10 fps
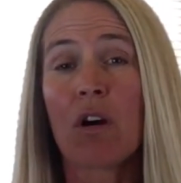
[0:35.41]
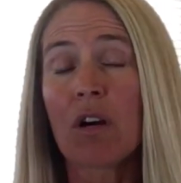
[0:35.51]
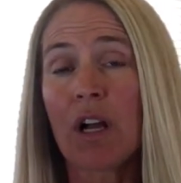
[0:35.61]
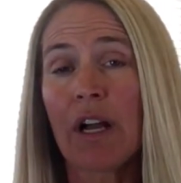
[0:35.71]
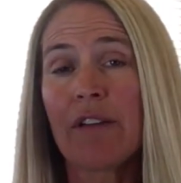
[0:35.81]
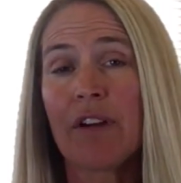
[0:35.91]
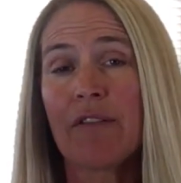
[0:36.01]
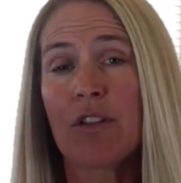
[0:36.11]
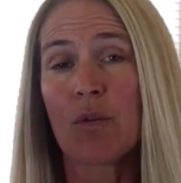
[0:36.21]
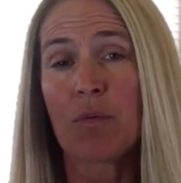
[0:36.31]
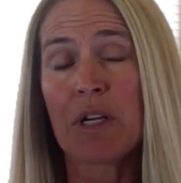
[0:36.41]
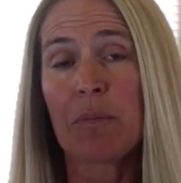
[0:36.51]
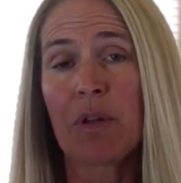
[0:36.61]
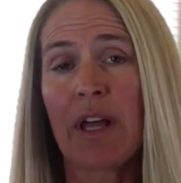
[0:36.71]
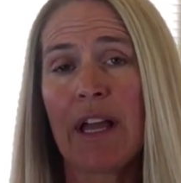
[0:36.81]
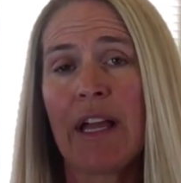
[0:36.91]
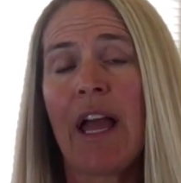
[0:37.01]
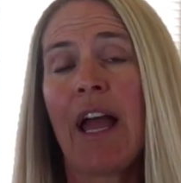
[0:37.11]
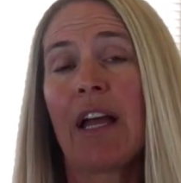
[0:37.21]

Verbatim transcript: archive of it, the replay,